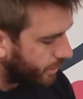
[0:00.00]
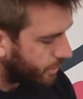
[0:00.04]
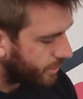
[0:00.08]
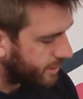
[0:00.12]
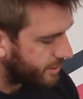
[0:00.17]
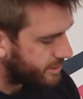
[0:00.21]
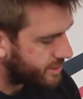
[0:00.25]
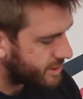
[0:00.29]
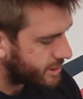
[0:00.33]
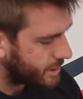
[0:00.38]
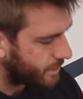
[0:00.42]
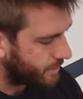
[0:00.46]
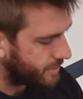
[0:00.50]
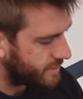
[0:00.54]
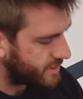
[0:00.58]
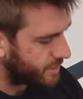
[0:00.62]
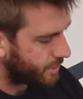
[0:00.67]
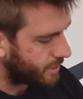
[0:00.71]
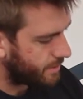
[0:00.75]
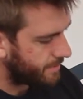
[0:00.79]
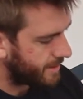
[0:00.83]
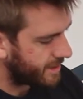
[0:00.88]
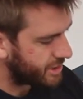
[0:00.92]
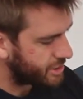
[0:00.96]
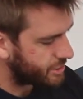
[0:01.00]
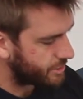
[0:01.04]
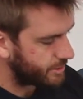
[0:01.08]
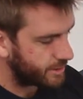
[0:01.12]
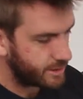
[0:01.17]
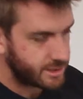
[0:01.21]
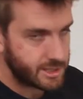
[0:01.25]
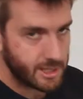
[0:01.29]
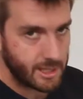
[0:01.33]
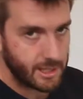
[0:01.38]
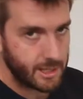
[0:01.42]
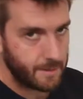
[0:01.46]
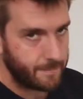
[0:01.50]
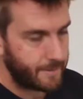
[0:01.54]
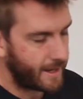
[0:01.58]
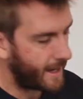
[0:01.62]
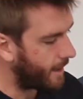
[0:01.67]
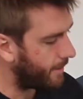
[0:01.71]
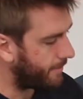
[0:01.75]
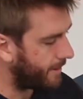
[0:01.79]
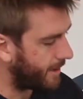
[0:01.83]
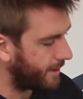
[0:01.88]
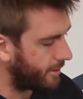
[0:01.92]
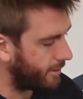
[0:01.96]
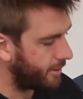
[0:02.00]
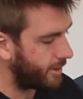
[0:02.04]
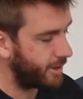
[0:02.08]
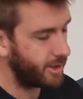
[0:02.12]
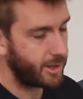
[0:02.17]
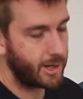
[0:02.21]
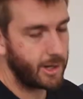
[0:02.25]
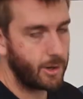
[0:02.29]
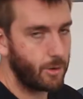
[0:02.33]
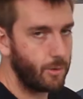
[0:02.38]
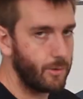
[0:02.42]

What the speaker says: you want to do is you want to make sure you turn the power button on.